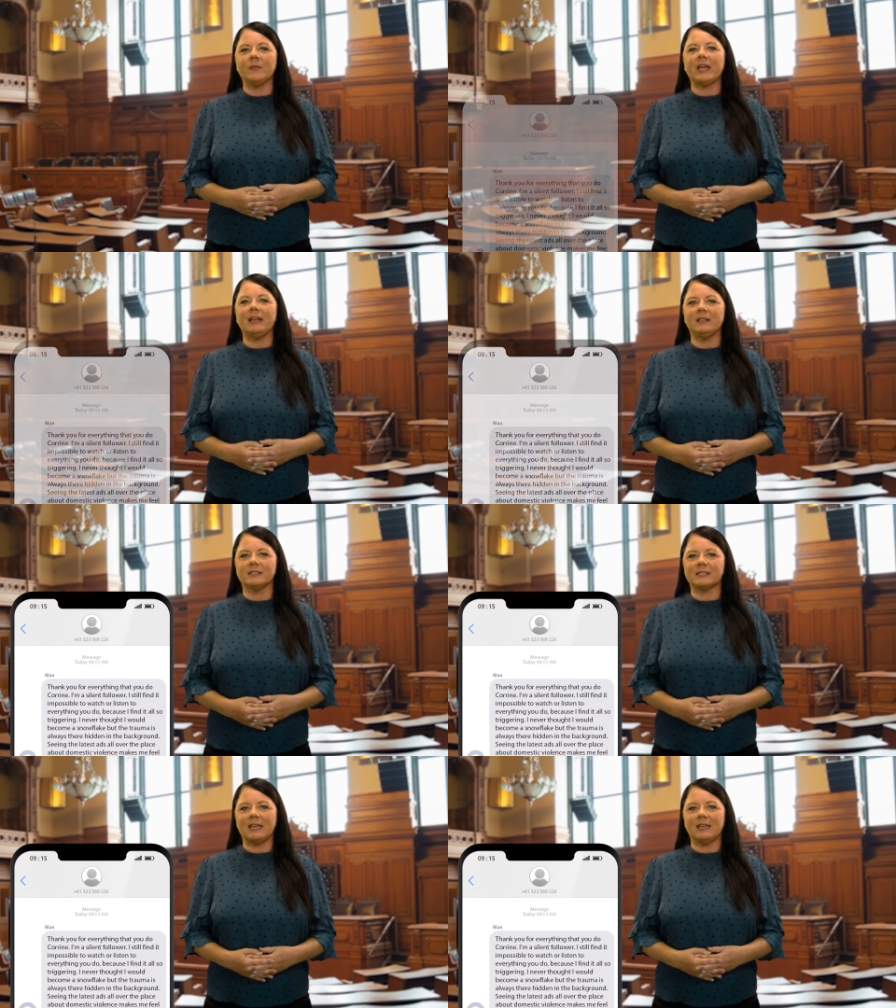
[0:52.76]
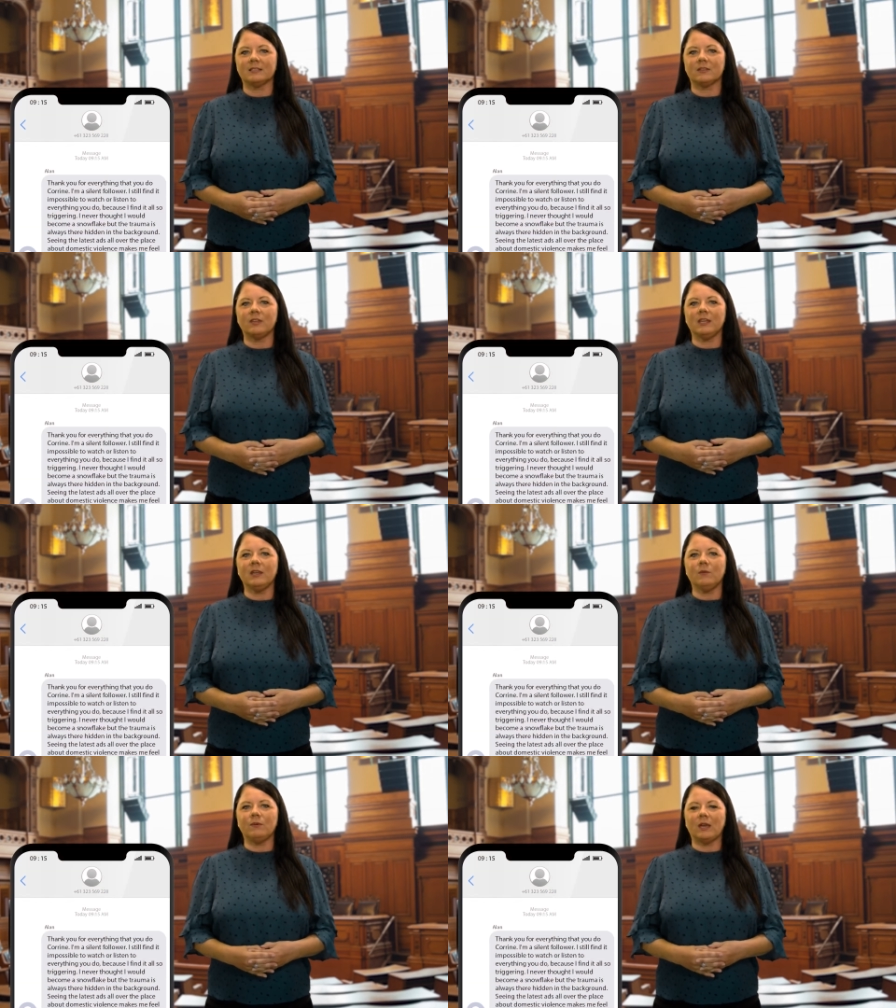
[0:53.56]
Alan says, Thank
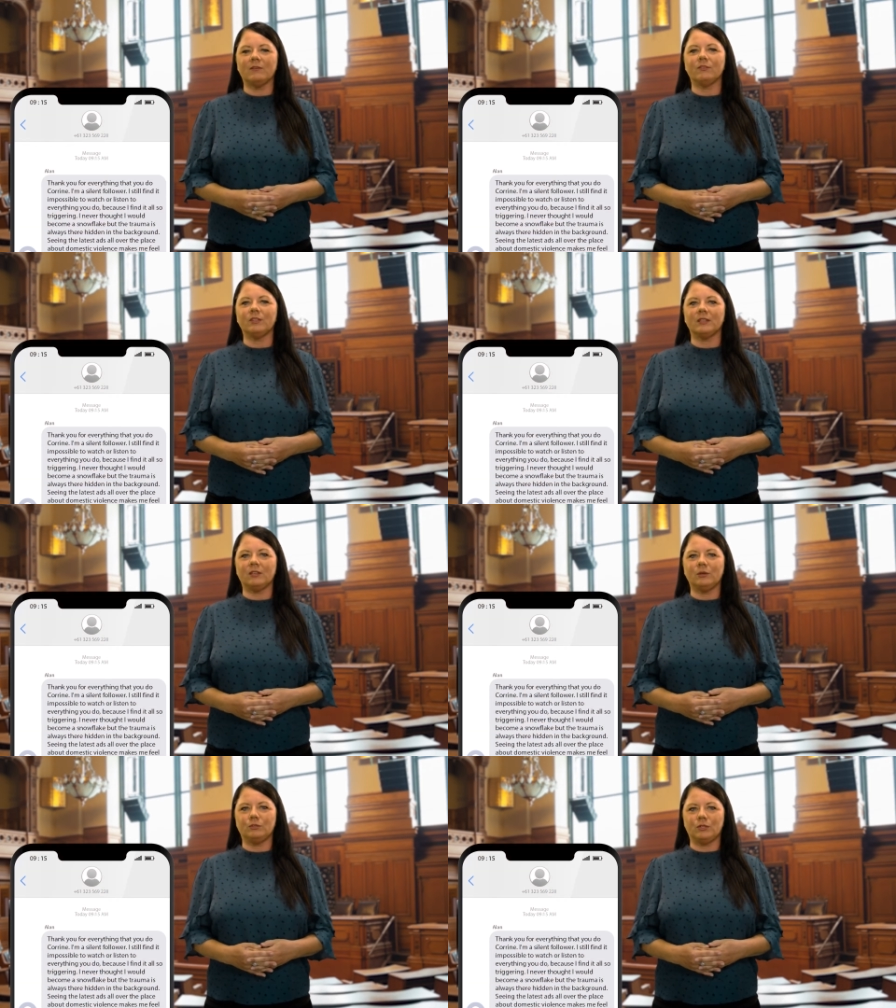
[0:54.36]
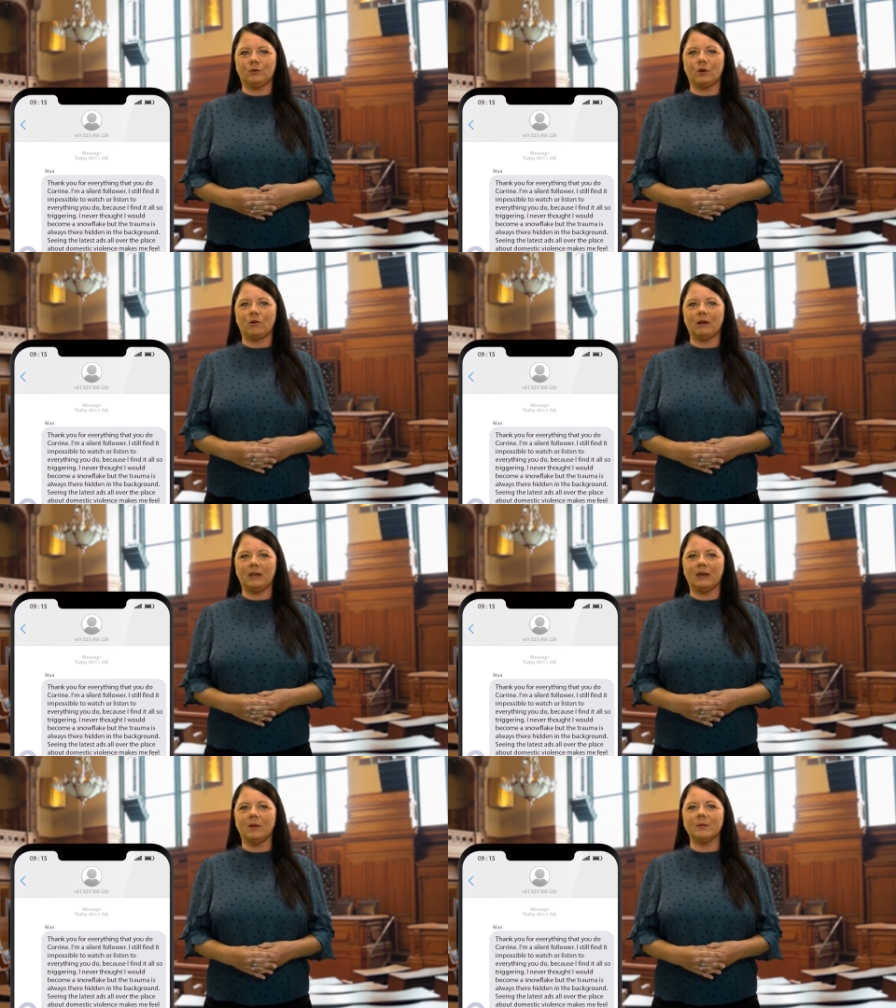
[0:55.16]
you for everything that you do,
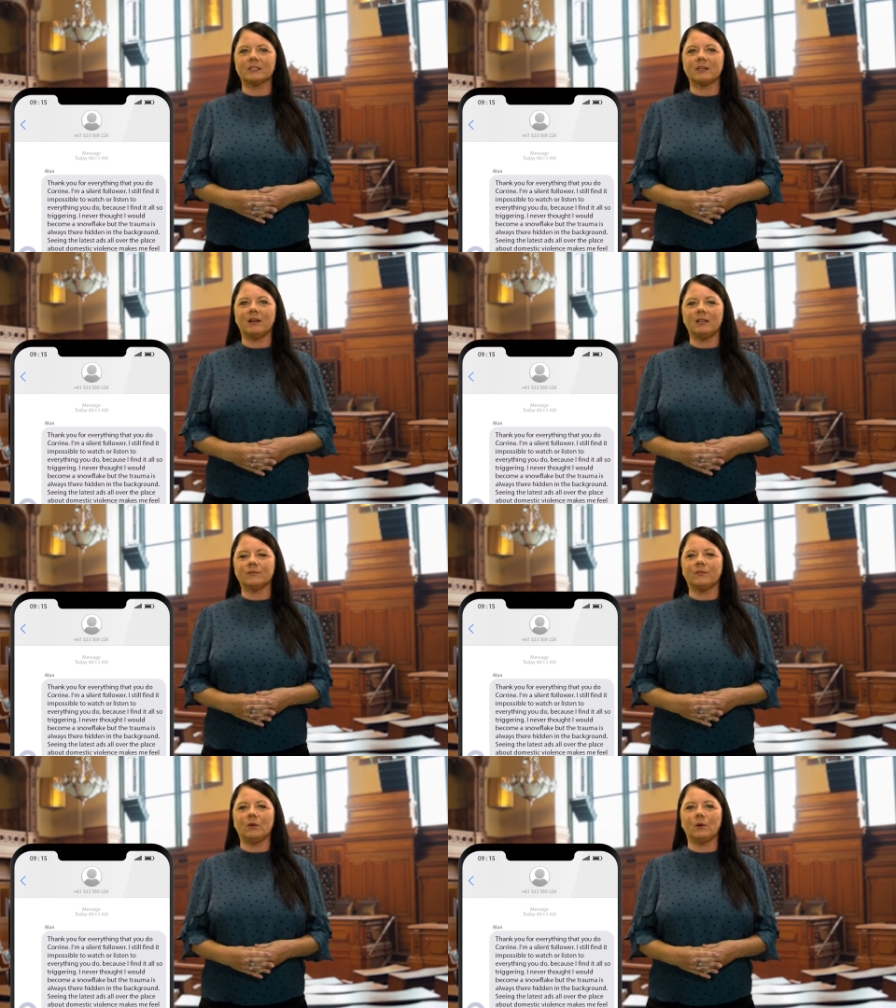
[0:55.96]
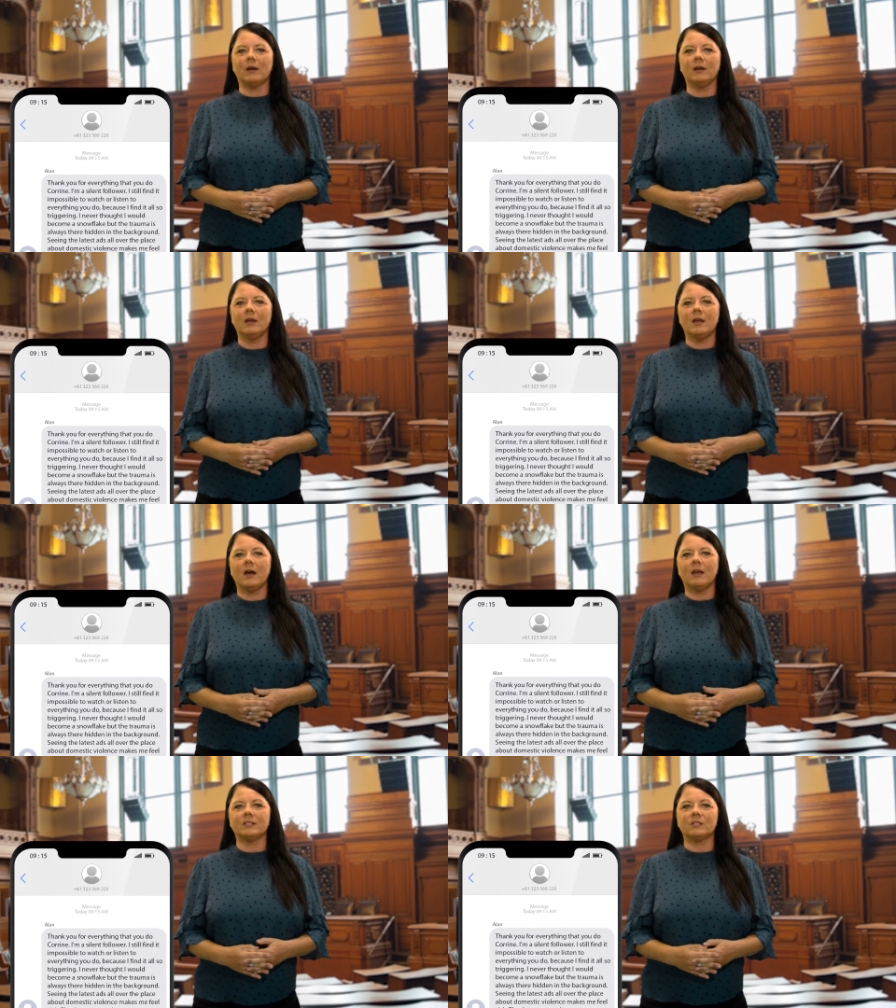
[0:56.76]
Corrine. I'm a silent follower.
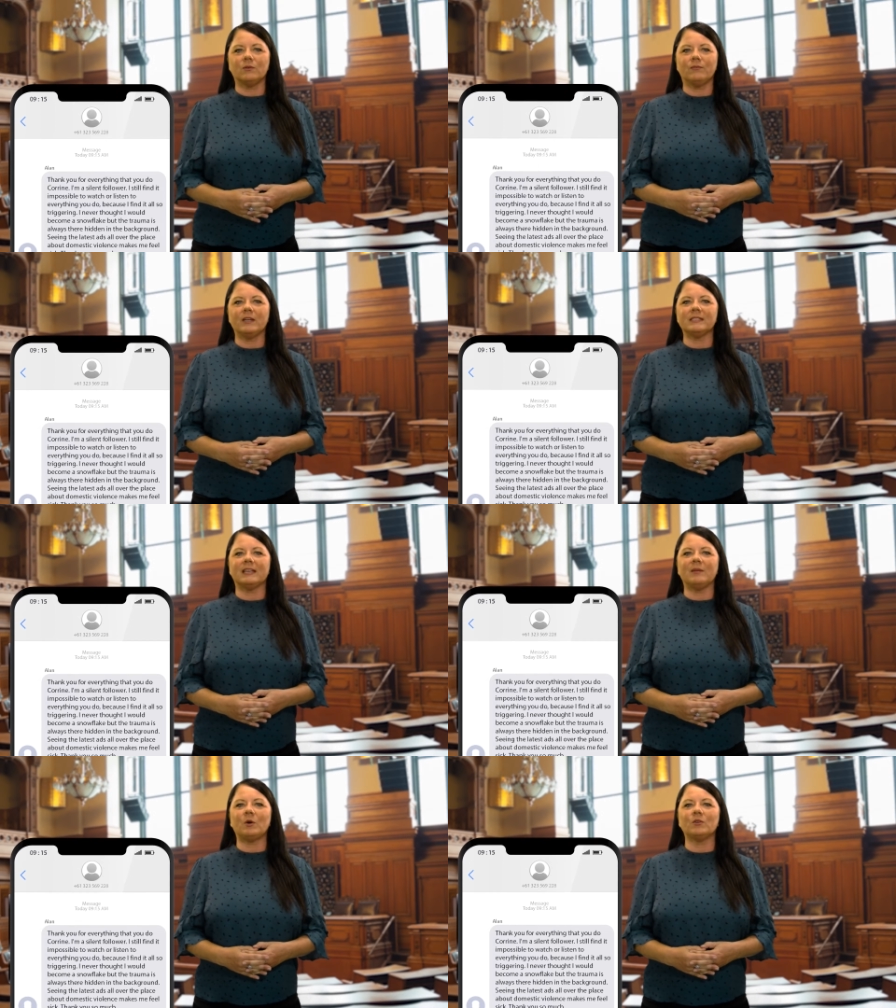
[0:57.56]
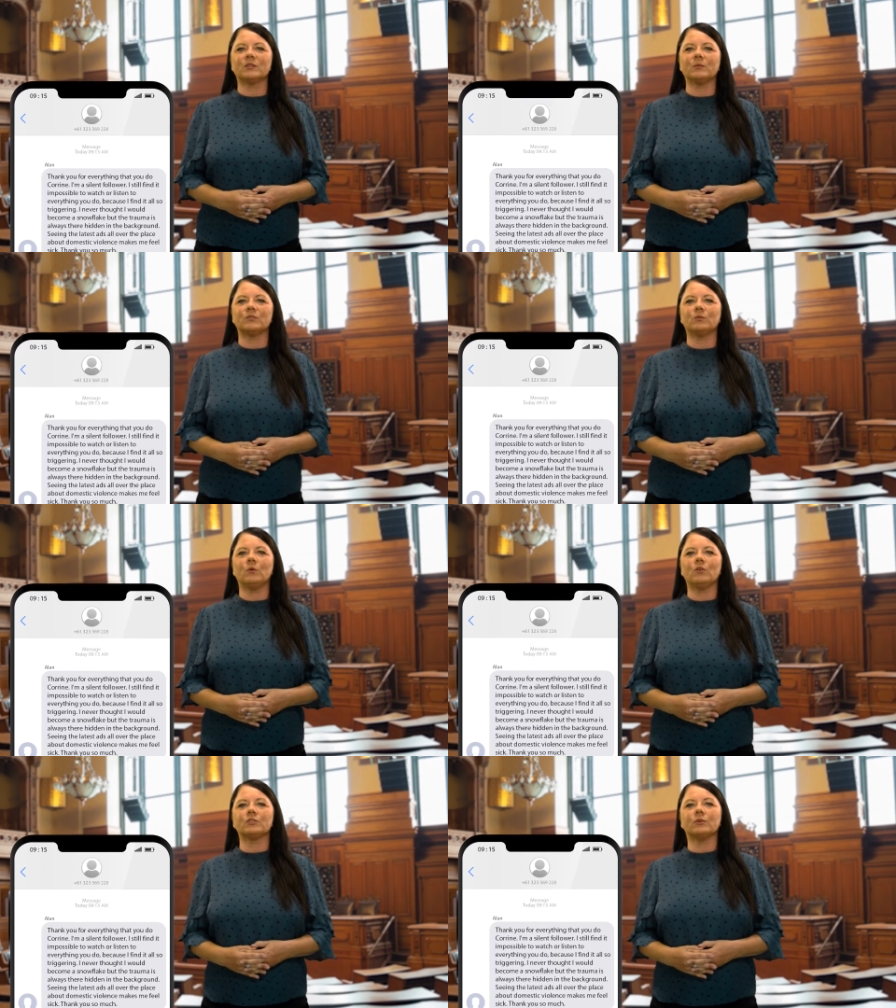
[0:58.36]
I still find it impossible to
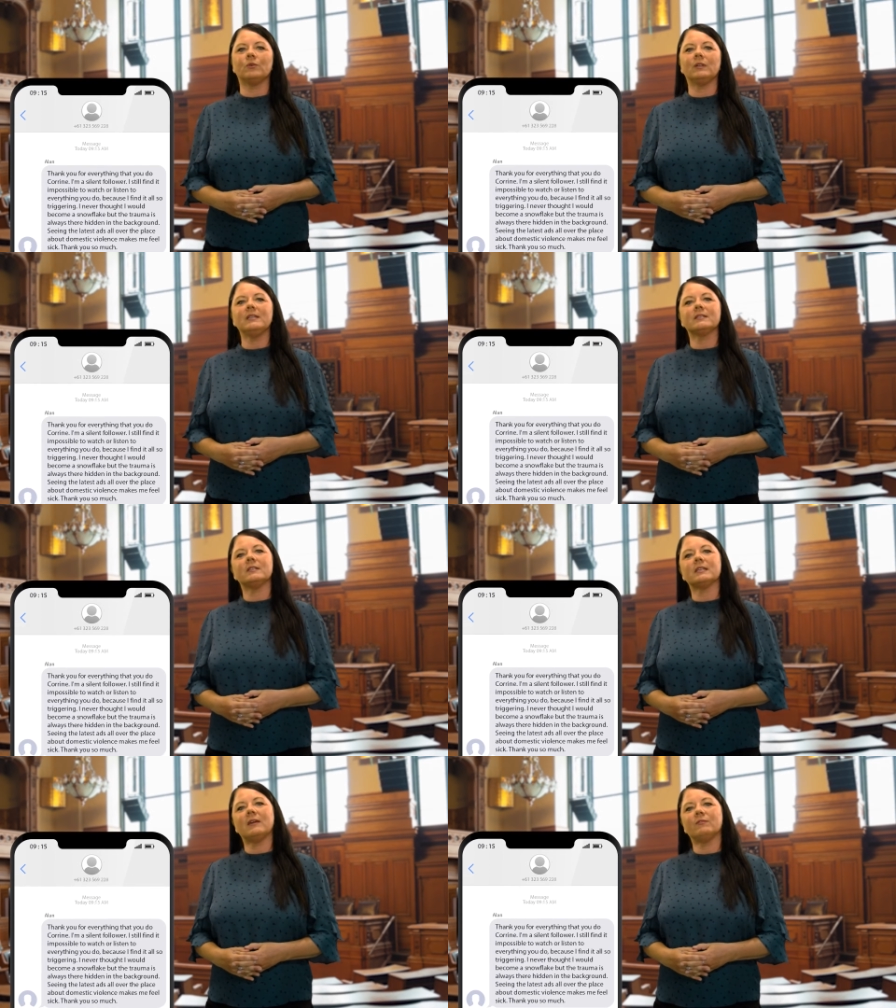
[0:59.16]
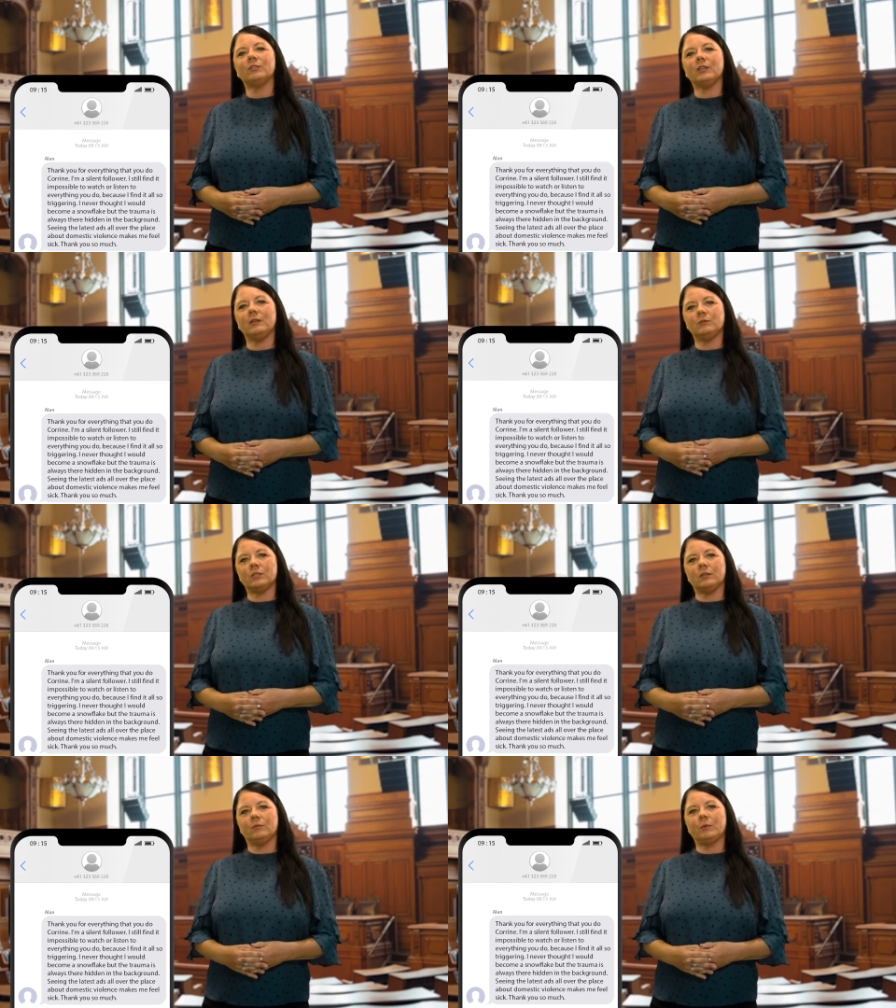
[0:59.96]
watch or listen to everything you
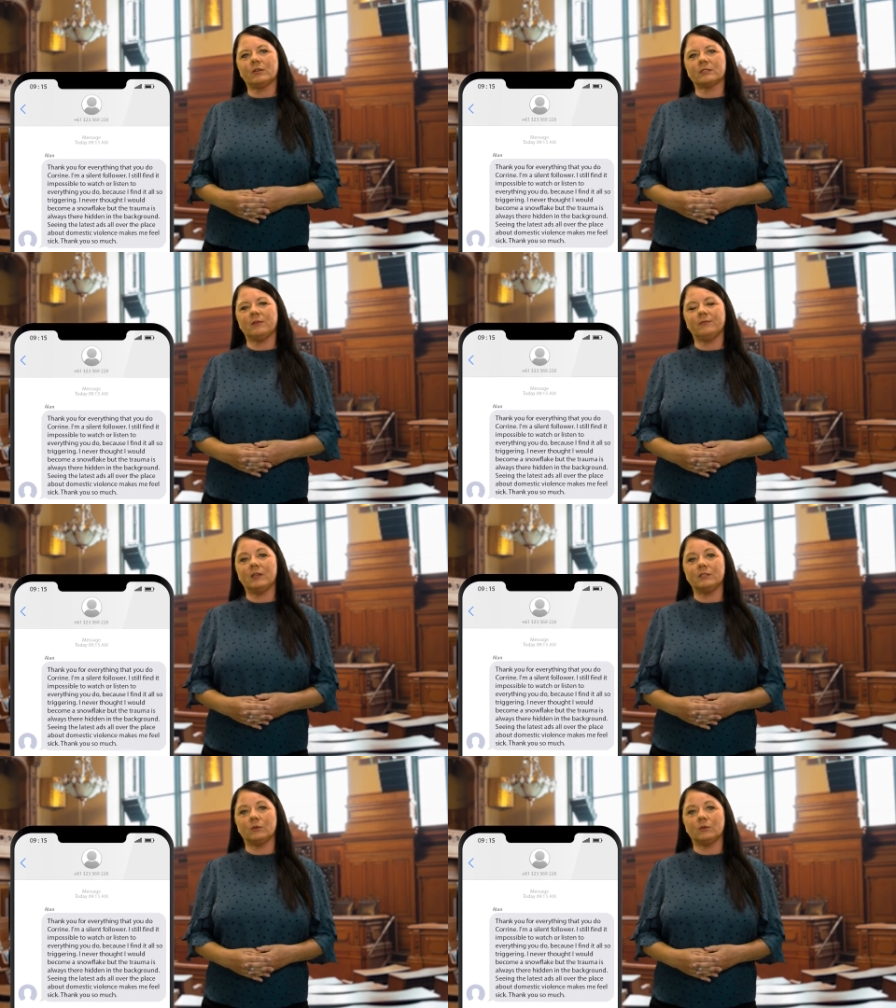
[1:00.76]
do because I find